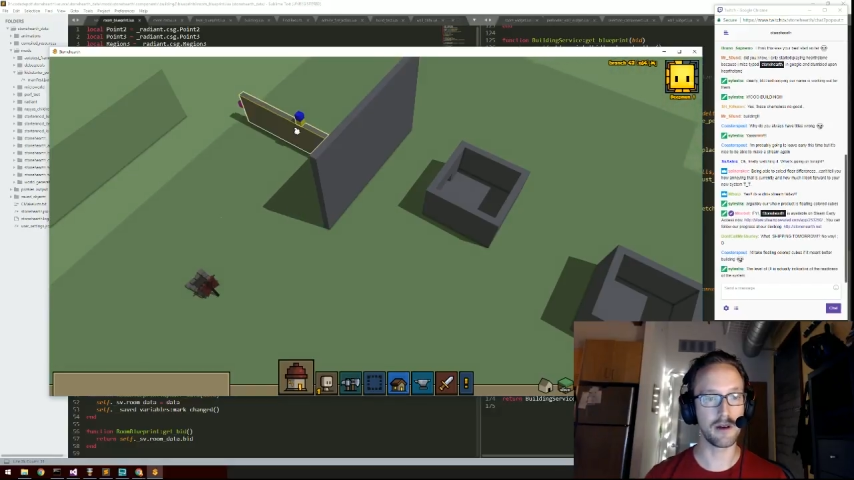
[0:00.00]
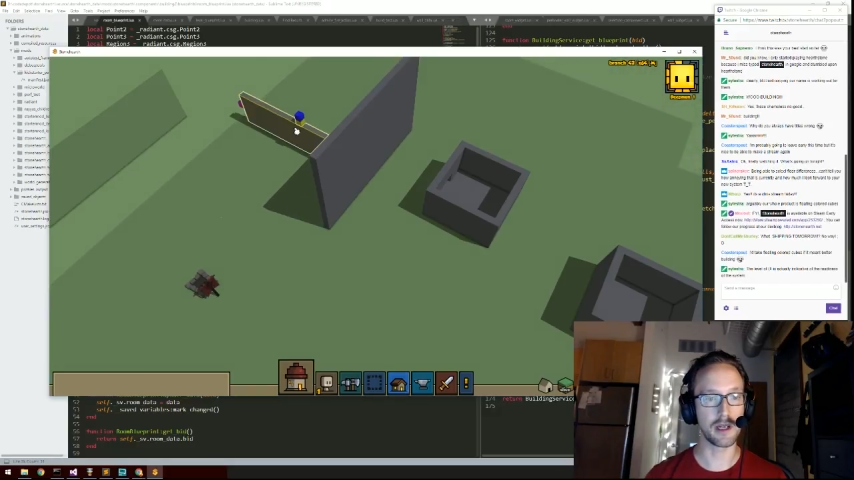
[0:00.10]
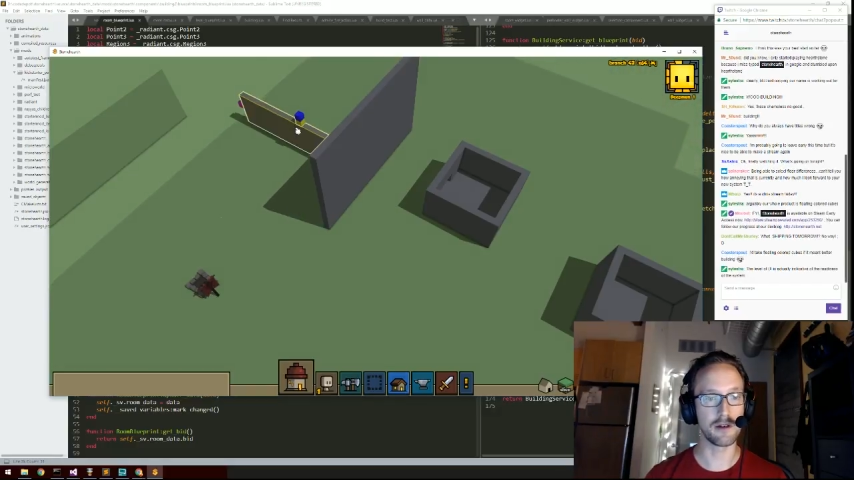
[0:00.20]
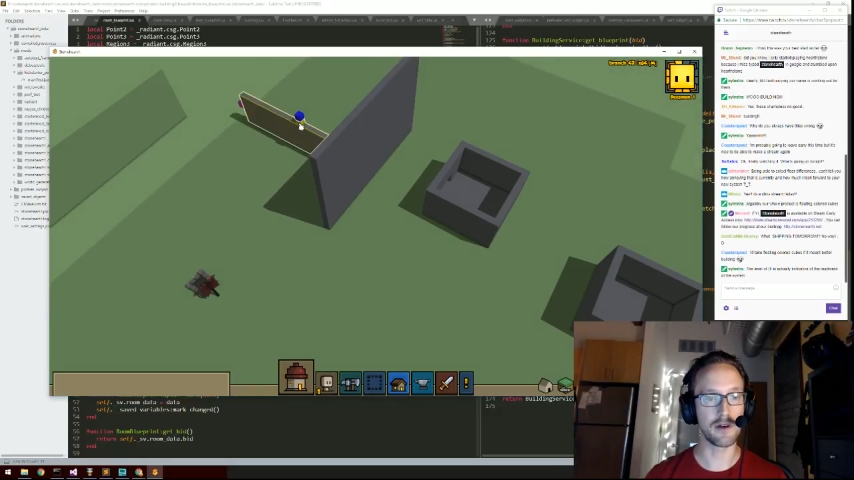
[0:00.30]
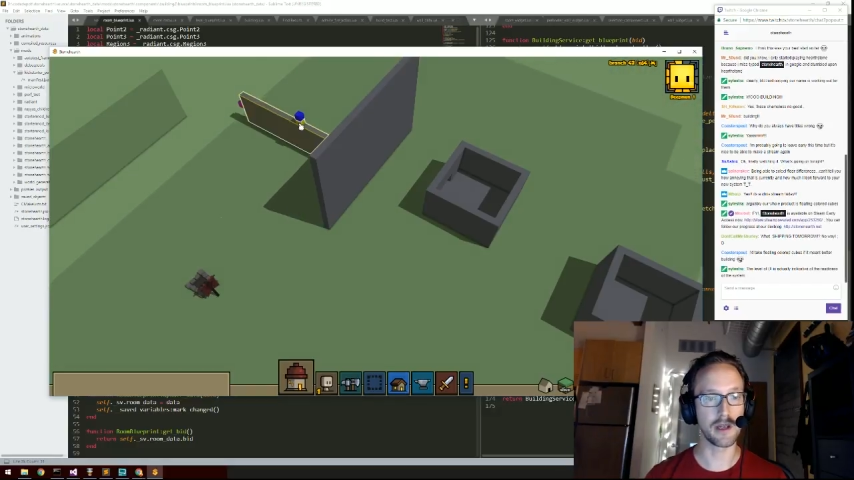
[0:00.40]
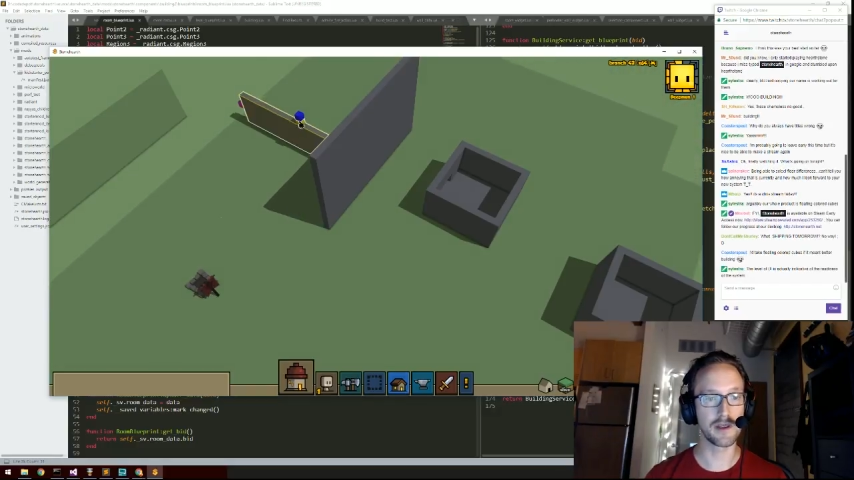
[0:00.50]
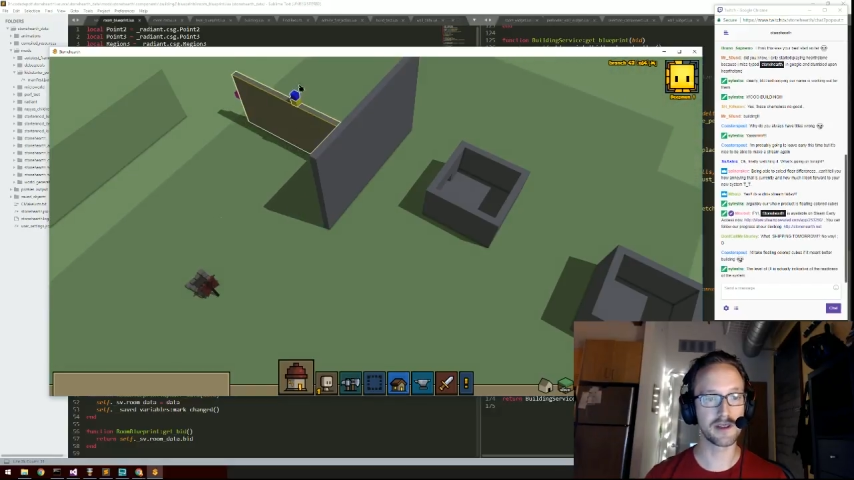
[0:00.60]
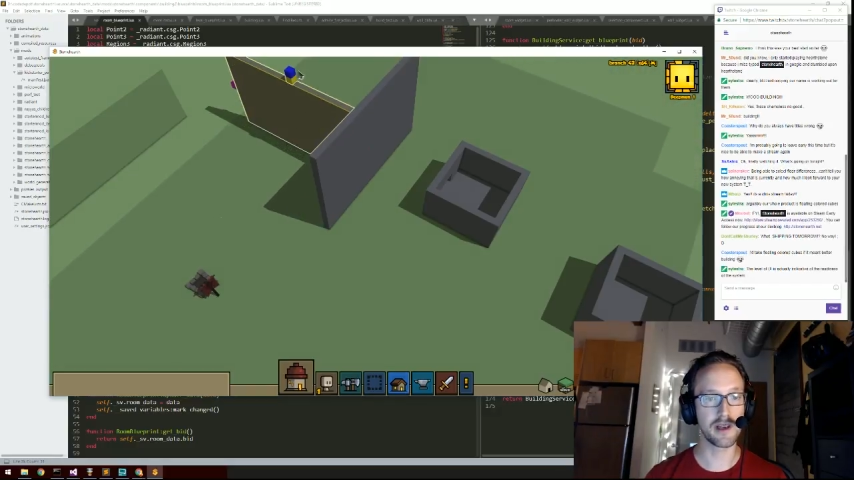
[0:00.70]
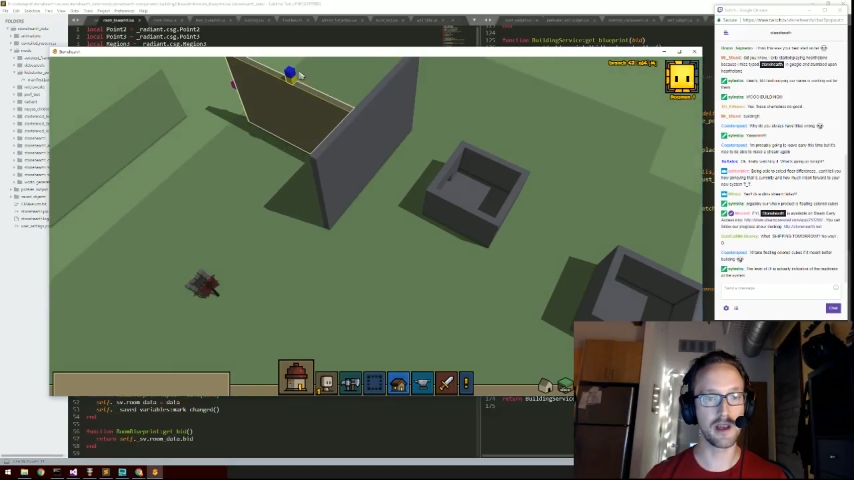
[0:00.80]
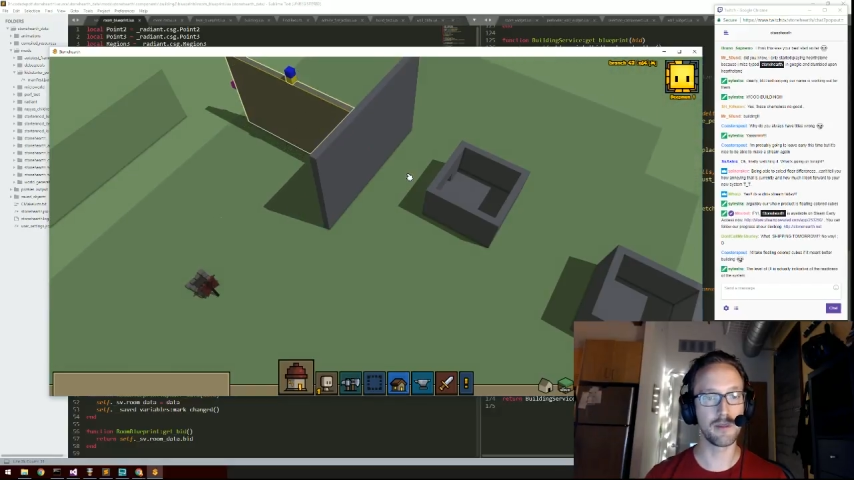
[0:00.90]
and I can drag this
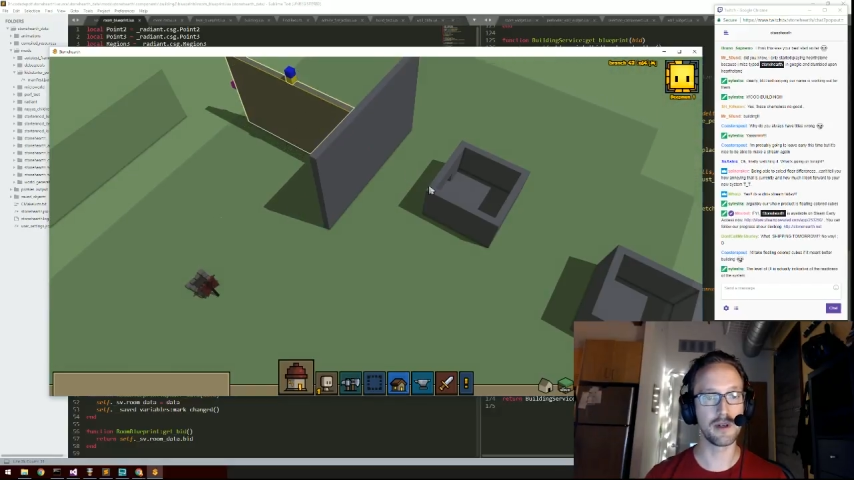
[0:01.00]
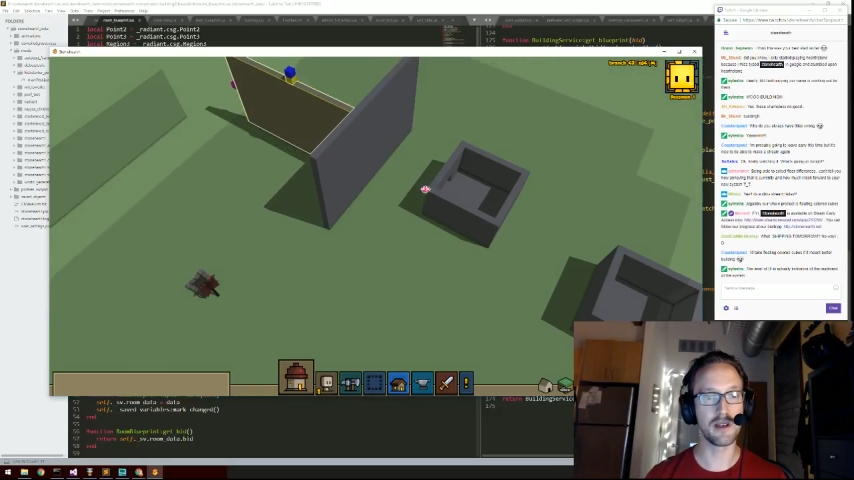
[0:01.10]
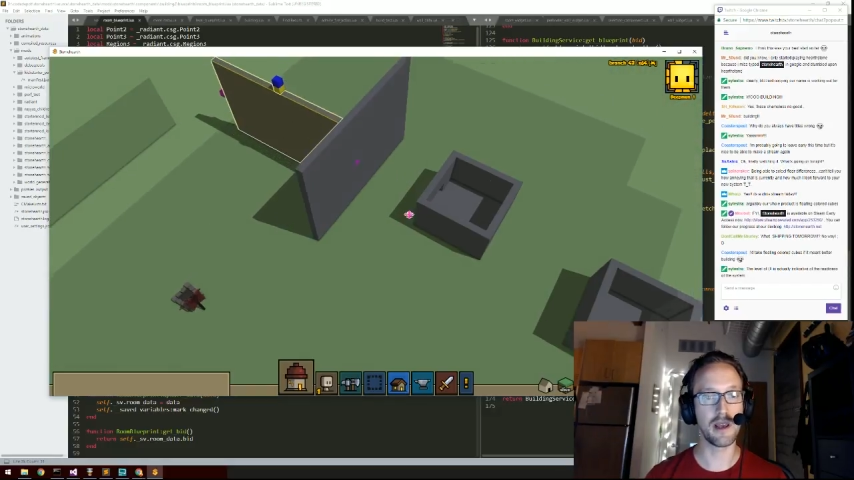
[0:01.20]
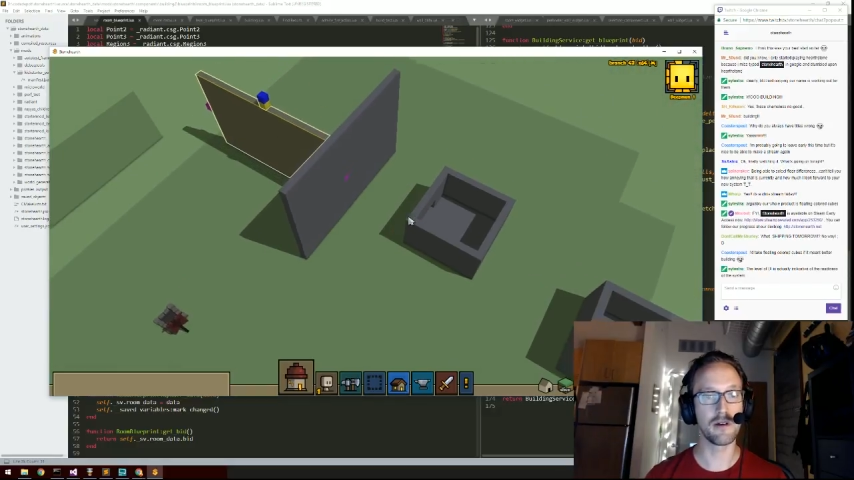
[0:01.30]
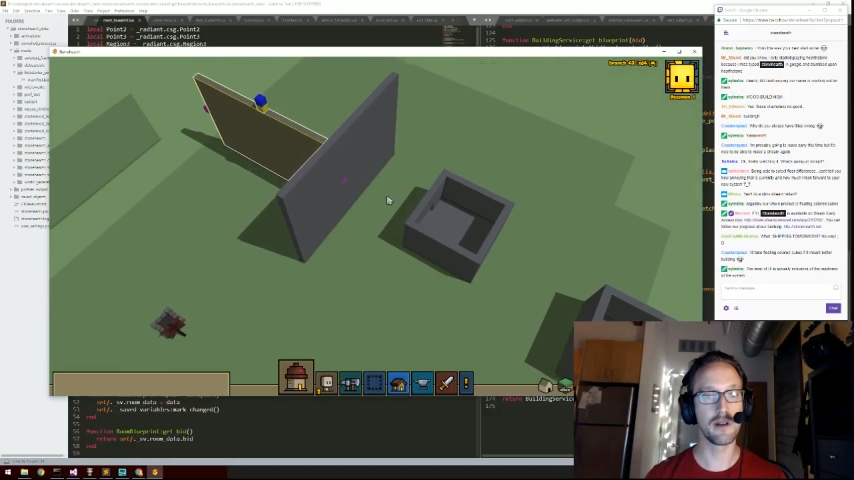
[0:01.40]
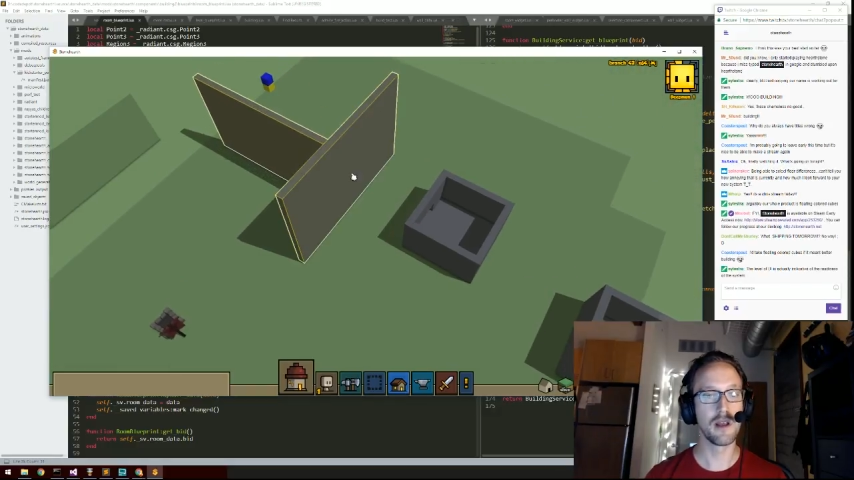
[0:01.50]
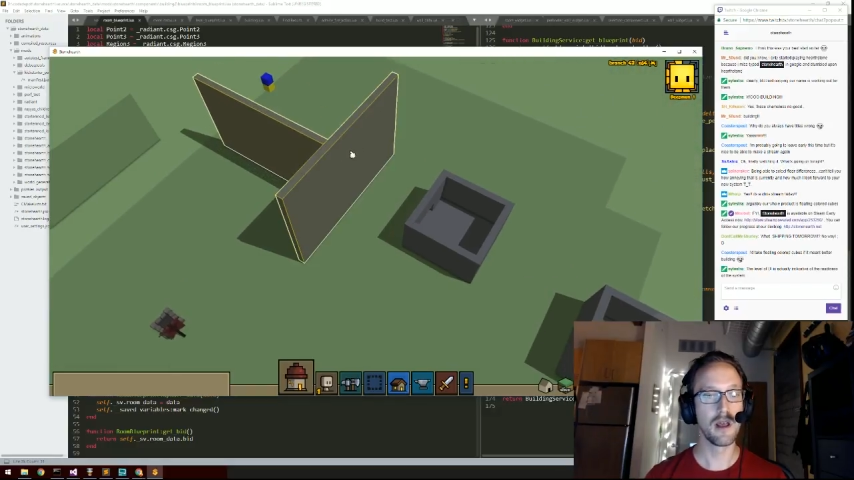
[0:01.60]
guy up and down.